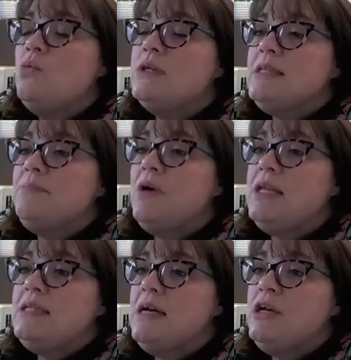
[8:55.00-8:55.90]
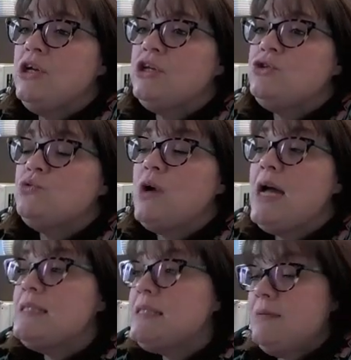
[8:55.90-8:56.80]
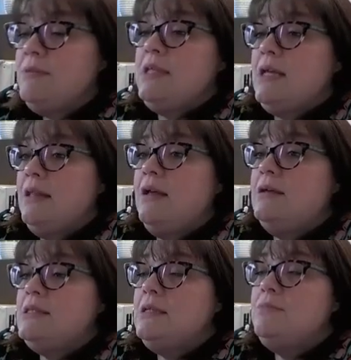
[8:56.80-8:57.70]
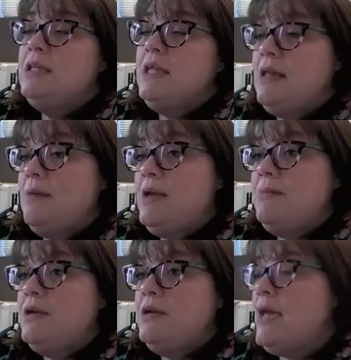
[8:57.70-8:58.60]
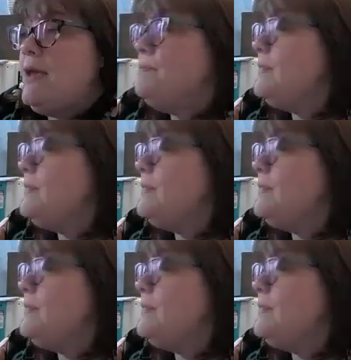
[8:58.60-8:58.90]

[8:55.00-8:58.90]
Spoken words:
Once that body's out, you're going to dry and stimulate that baby, okay?